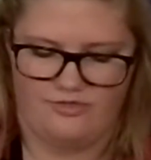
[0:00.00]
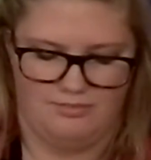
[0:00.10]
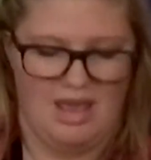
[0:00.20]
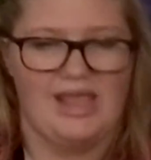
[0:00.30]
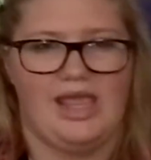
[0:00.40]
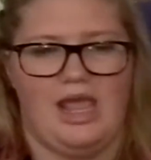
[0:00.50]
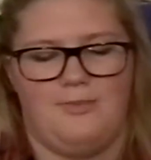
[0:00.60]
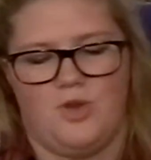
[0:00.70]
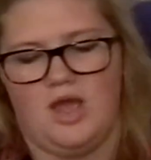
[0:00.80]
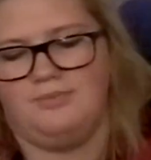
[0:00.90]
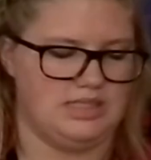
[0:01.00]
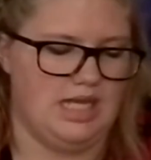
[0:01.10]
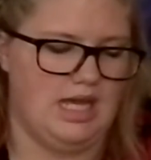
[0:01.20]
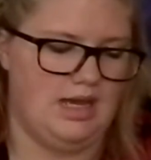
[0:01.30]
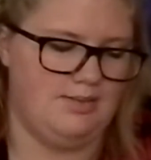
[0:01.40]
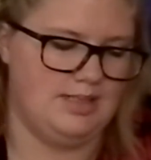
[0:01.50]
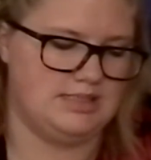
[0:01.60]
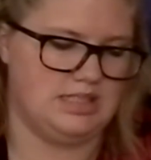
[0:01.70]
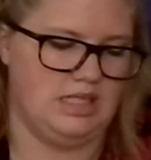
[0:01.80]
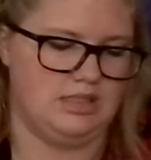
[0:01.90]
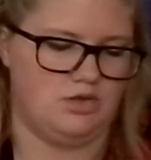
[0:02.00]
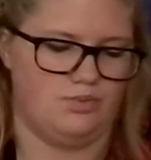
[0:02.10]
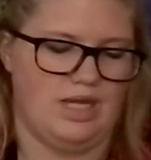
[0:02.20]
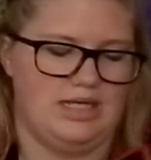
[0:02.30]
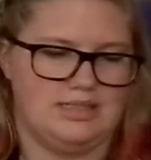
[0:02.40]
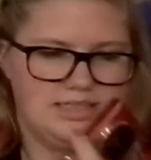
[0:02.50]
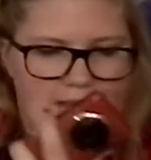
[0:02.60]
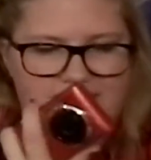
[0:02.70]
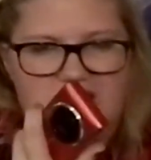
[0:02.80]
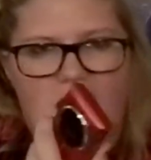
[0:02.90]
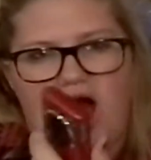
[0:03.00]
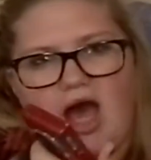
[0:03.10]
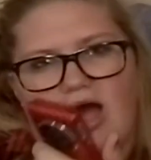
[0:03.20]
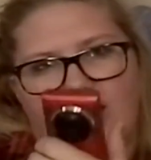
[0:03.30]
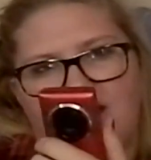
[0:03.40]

my camera um, it's a little red Samsung.